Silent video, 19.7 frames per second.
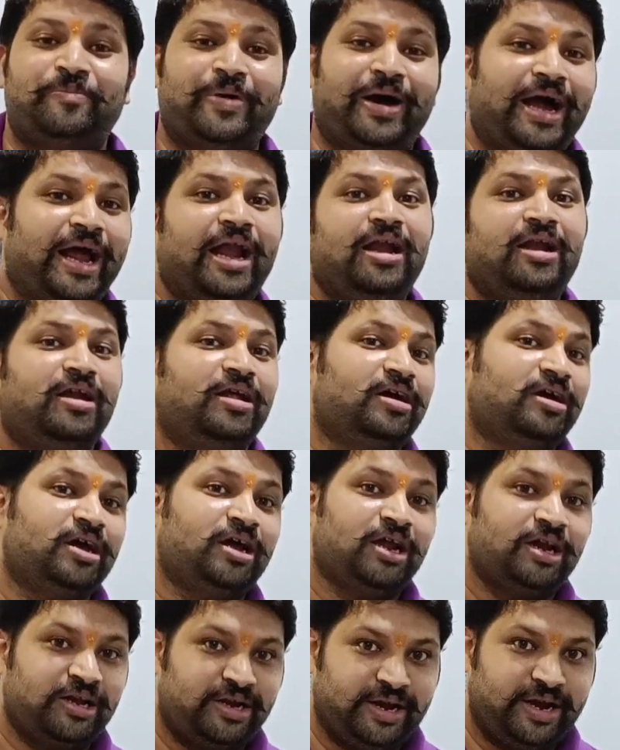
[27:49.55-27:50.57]
my end
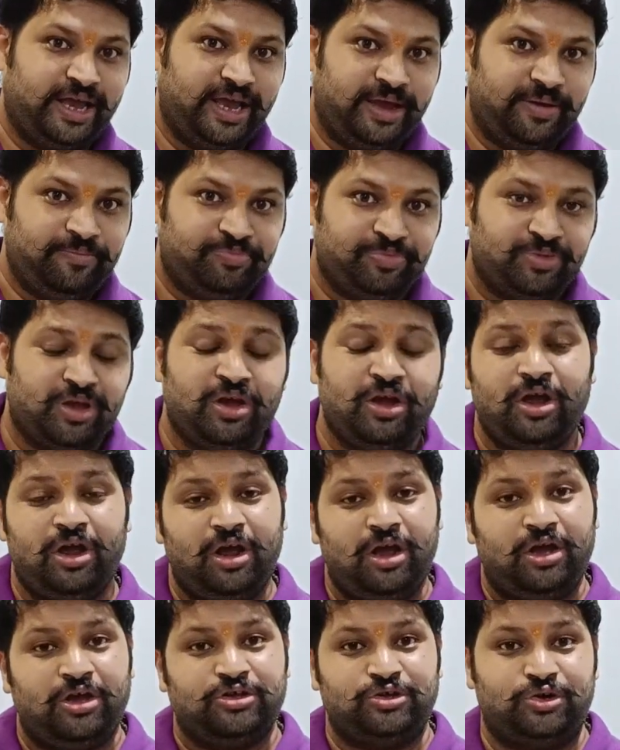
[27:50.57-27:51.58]
today.
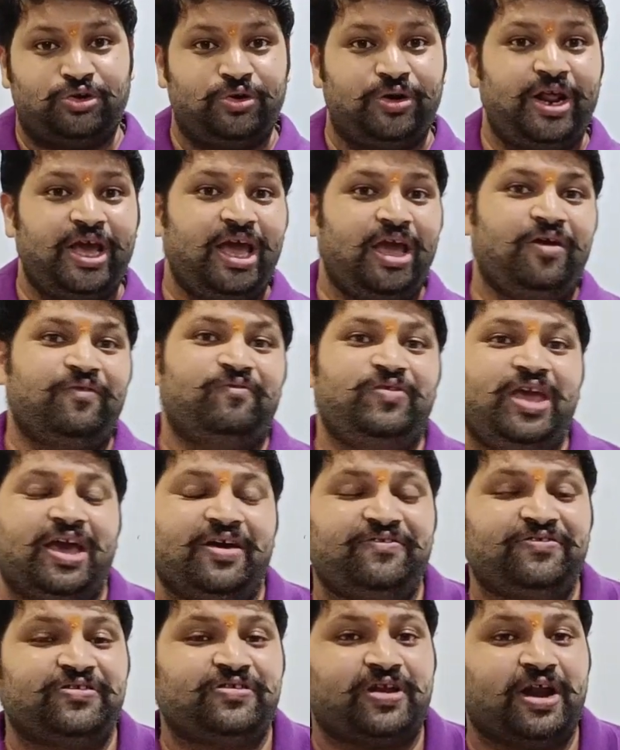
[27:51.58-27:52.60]
So today we
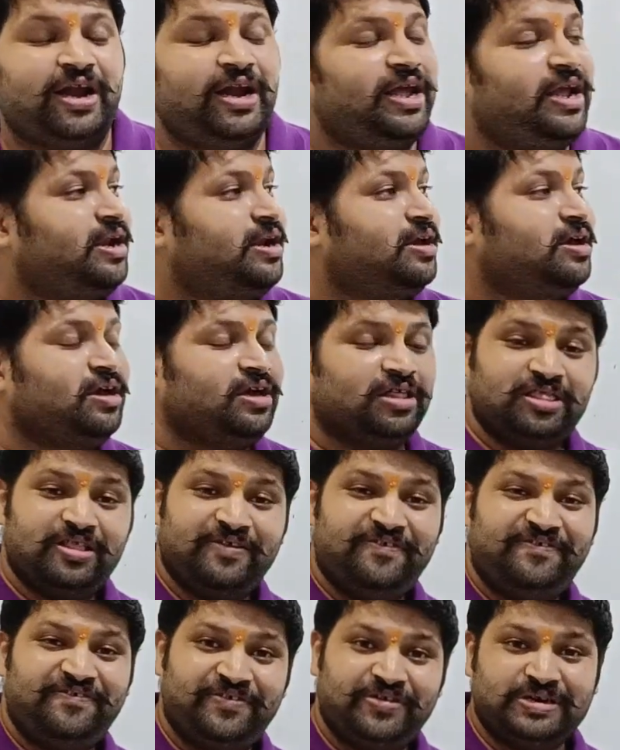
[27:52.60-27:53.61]
have studied the
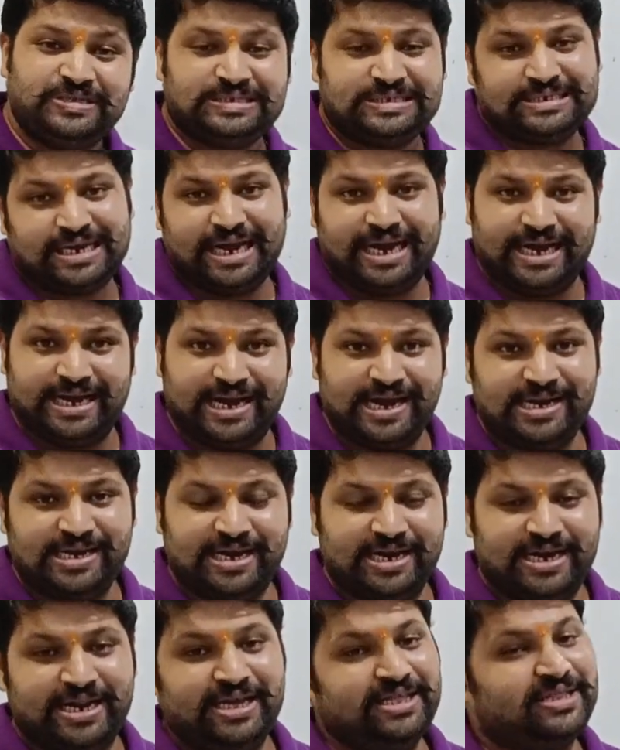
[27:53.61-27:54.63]
first
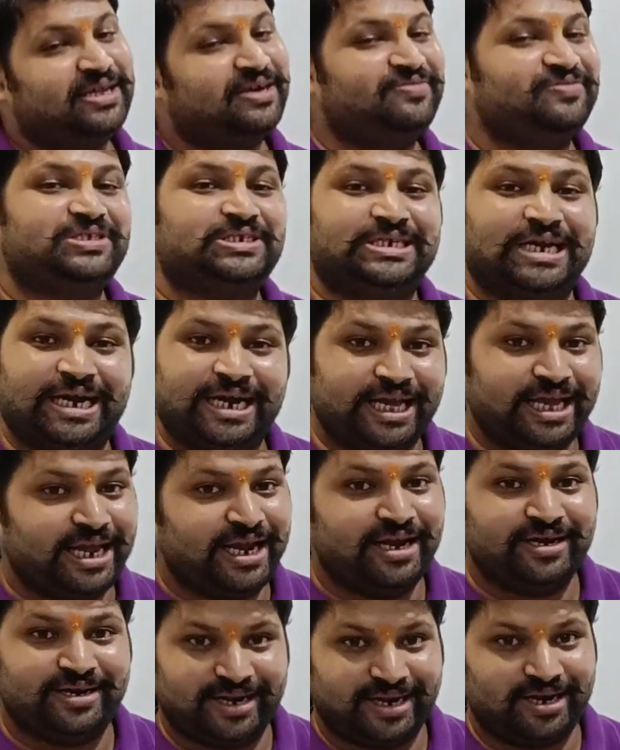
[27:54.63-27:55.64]
identity that we study
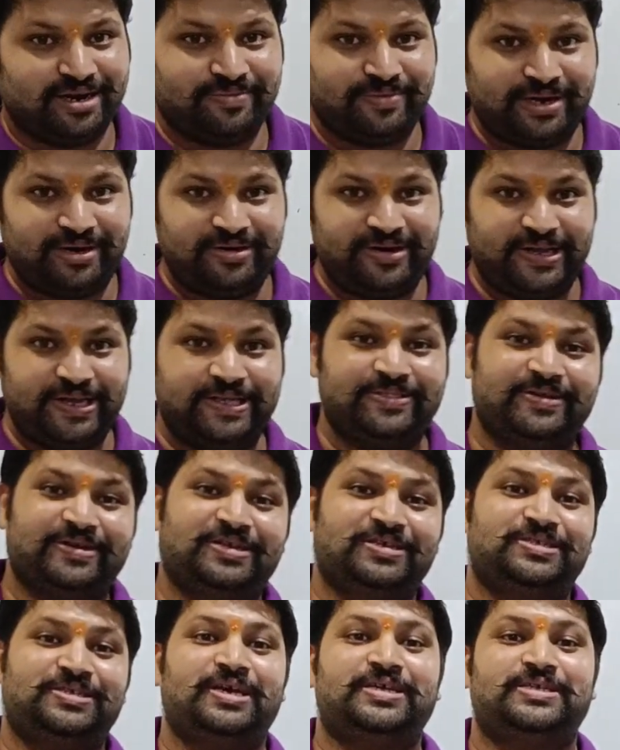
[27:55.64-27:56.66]
in trigonometry, that
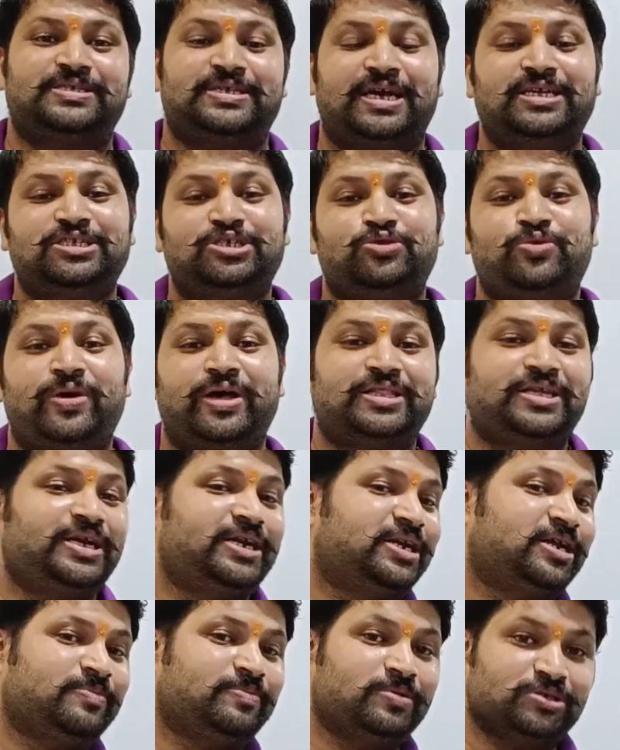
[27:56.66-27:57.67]
is sine square
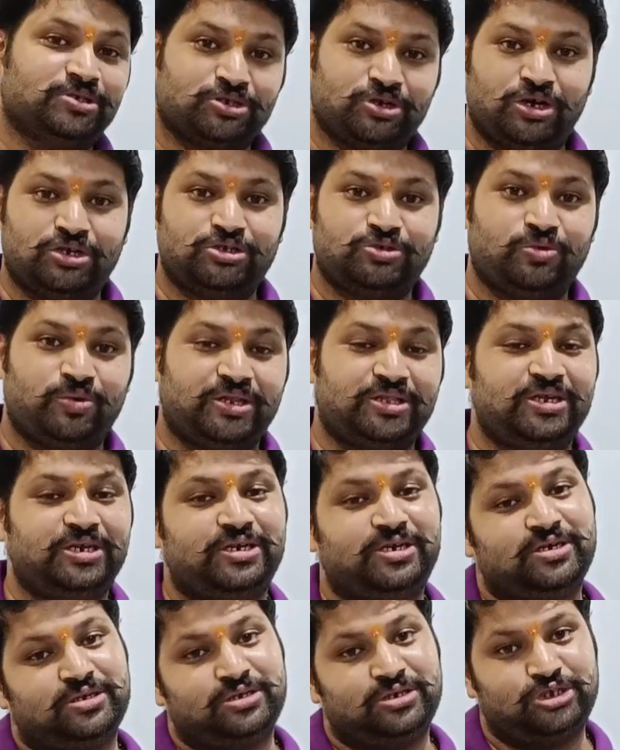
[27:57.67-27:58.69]
theta plus cos square
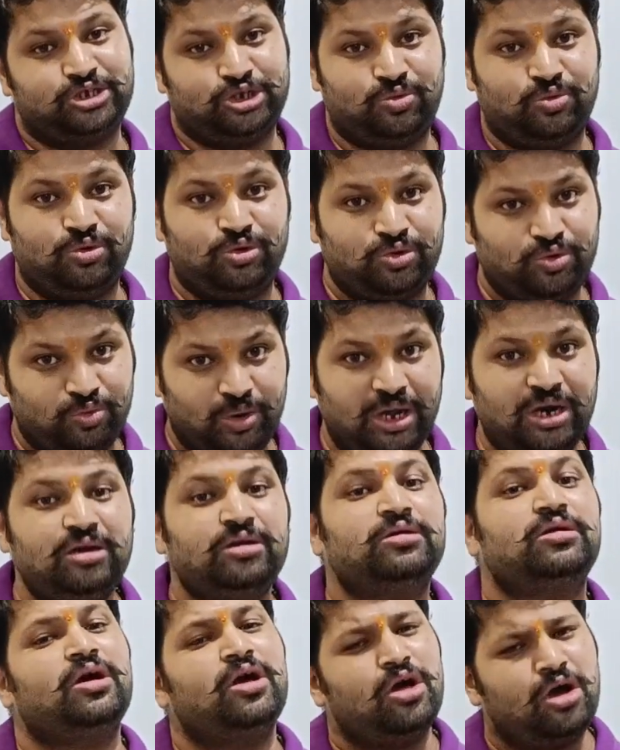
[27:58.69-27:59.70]
theta is equal to
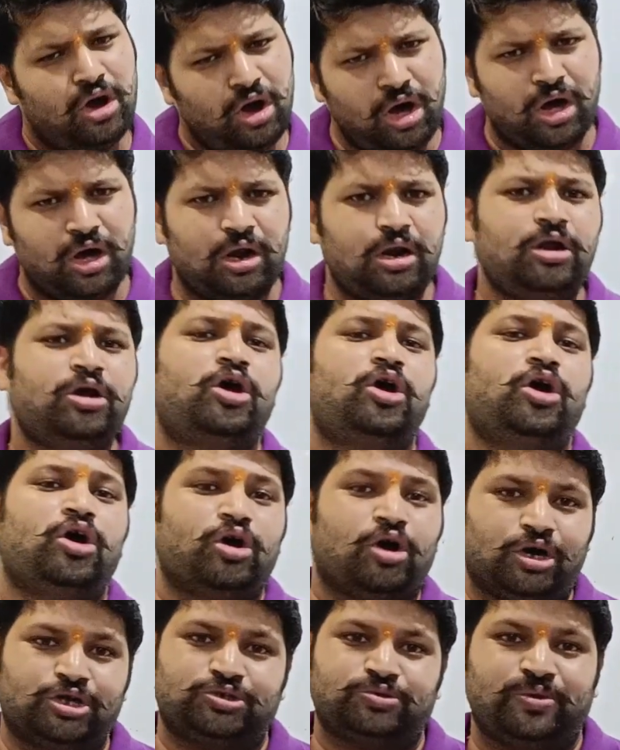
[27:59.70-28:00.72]
1, or
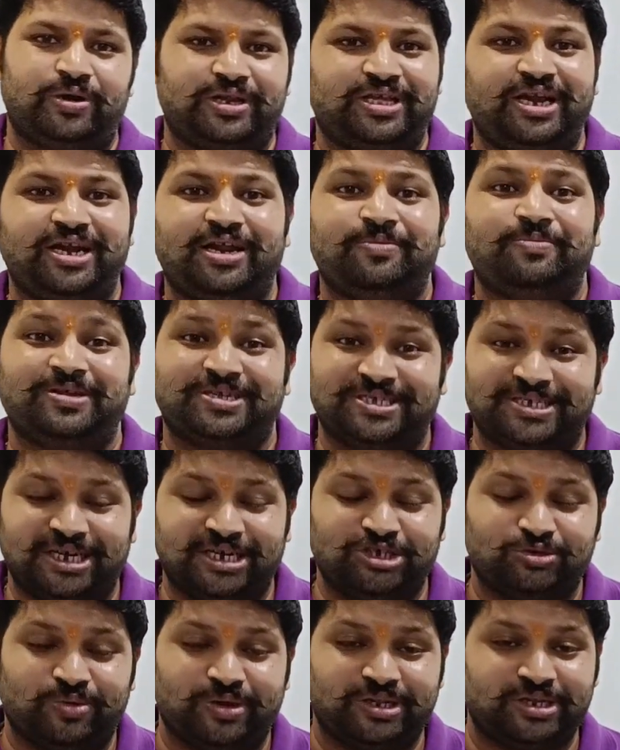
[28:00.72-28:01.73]
cos square theta plus sine
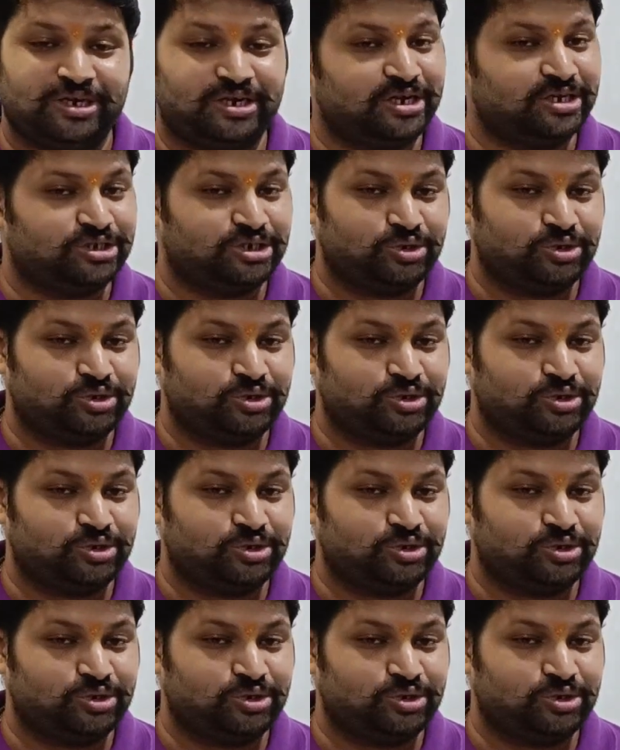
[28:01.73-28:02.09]
square theta is